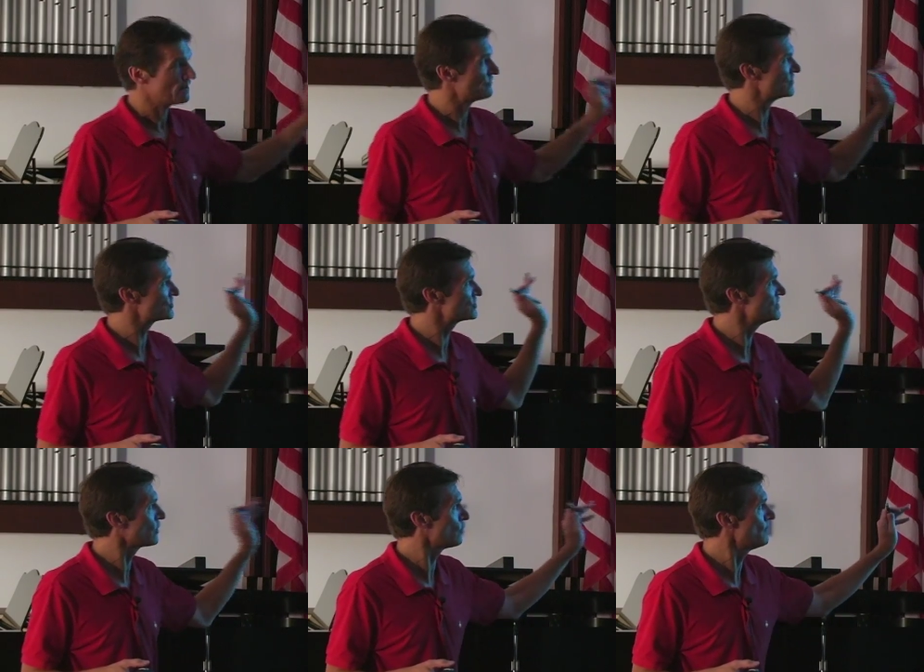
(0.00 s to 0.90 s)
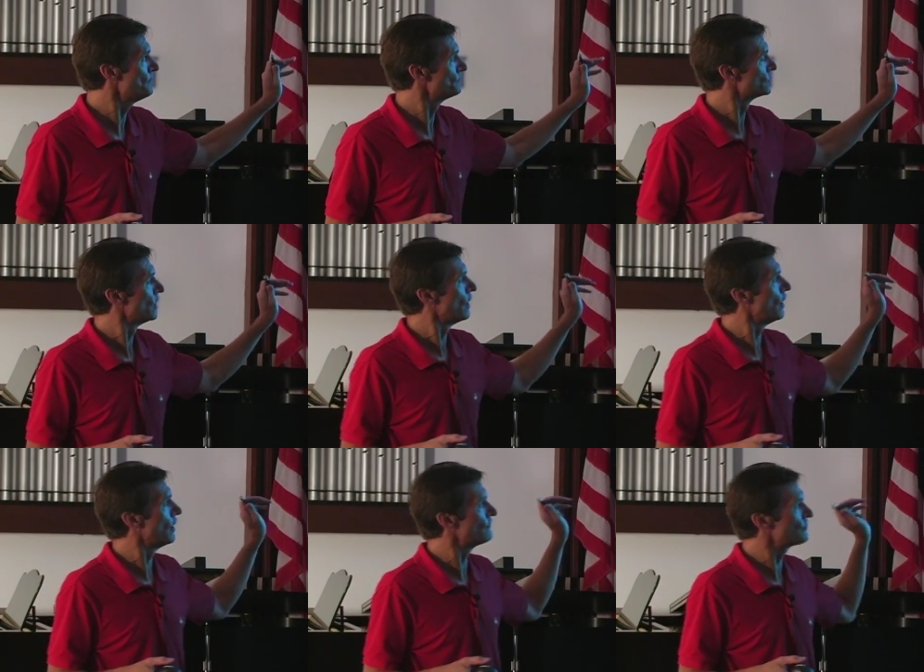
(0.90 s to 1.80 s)
The serum
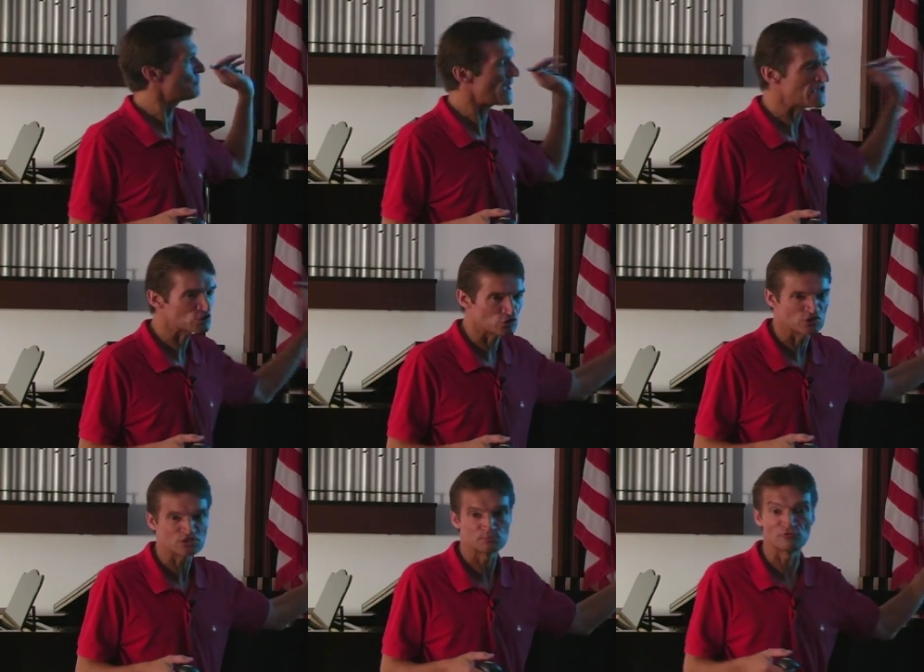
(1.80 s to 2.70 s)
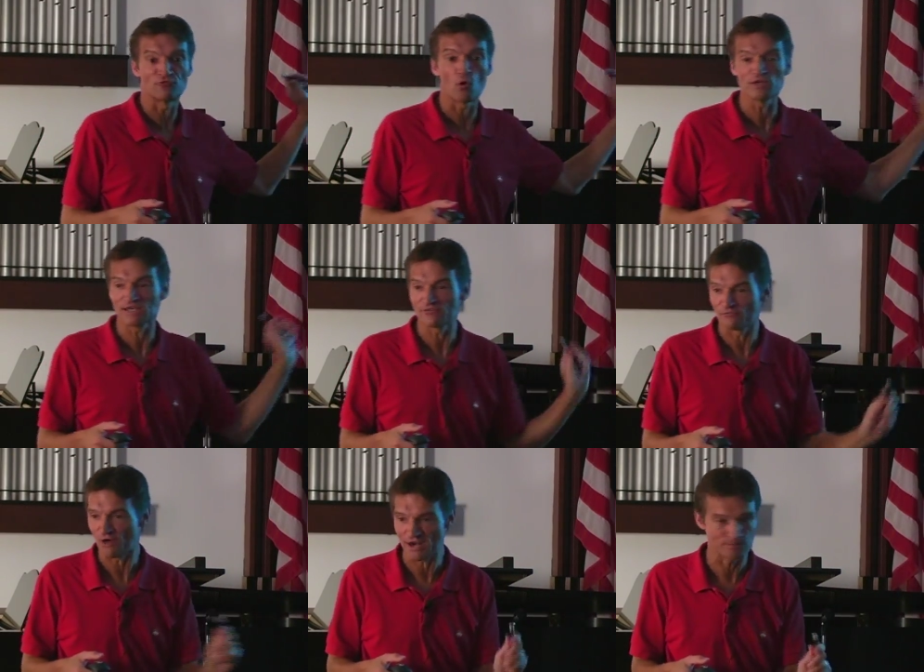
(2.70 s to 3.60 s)
of the patients, before you give them
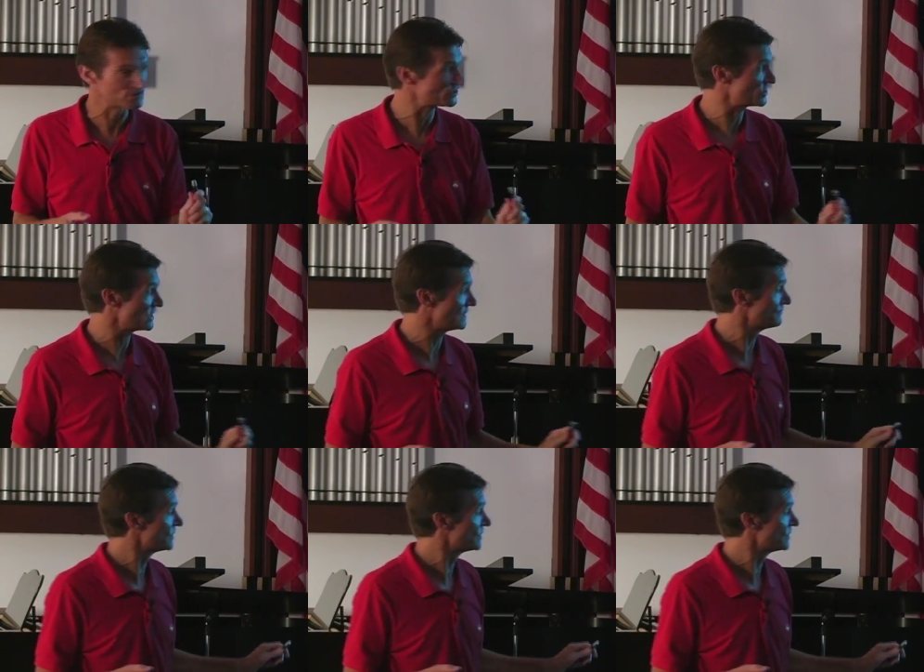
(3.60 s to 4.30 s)
vitamin C,